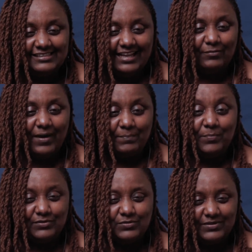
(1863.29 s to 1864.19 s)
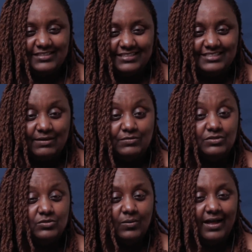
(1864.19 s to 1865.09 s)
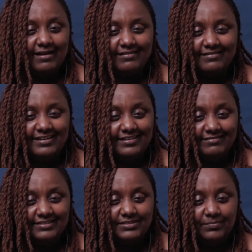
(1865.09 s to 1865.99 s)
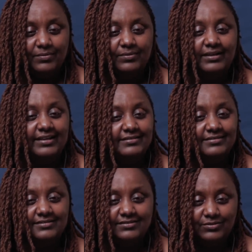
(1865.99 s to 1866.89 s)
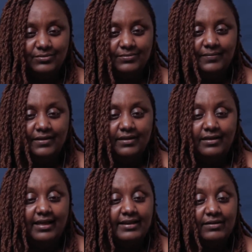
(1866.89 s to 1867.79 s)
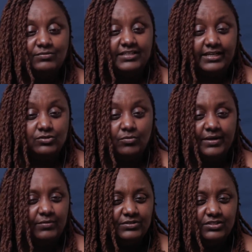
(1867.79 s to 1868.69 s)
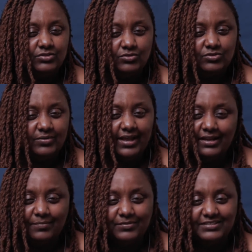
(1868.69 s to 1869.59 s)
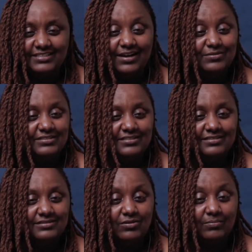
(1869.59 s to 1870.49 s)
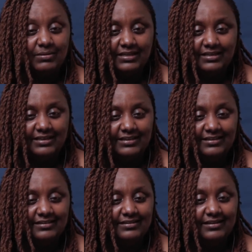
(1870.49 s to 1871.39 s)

like, why are people doing this? I was so angry, irritable, and, and I would get home and I wouldn't talk to anybody. I was just completely,